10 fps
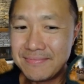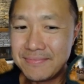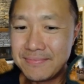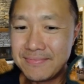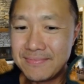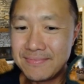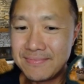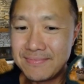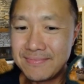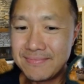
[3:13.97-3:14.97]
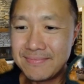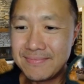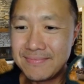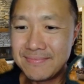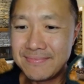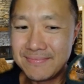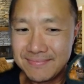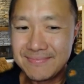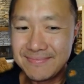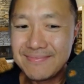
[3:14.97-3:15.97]

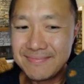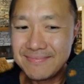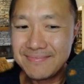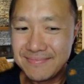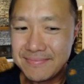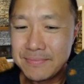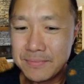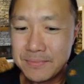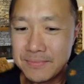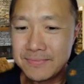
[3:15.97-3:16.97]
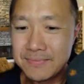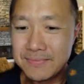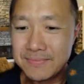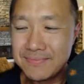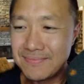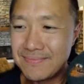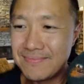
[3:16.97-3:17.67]
[no speech]